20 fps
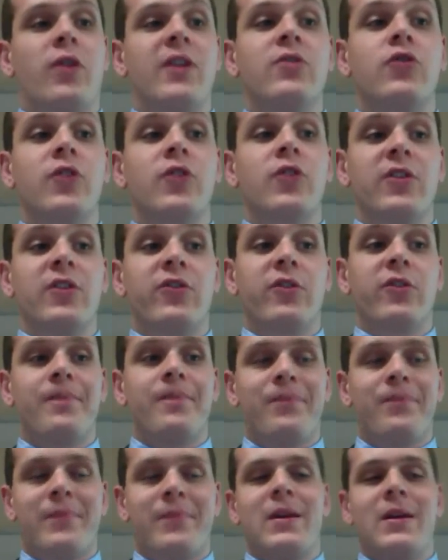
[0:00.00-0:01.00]
interest.
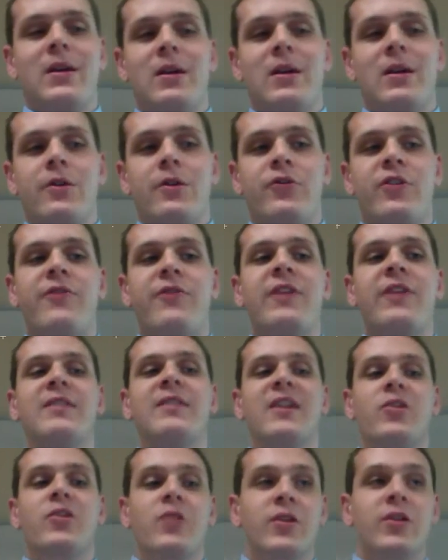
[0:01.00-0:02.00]
Shifting
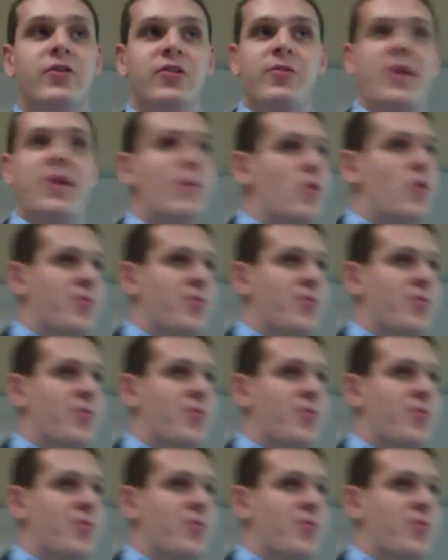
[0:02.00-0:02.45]
executory interest is probably more